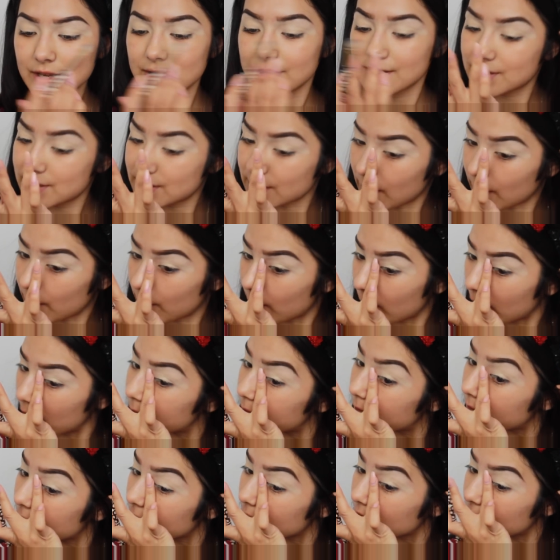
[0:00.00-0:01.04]
So
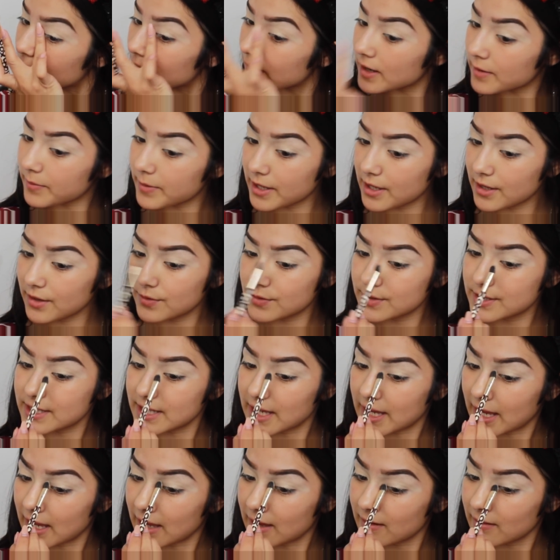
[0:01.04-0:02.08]
I'm going to be
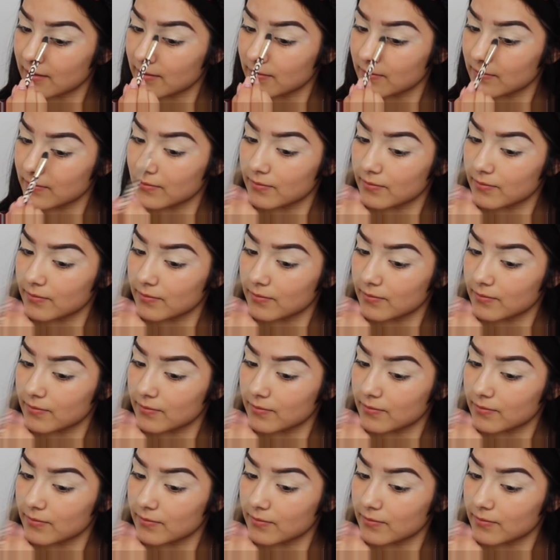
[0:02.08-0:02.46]
using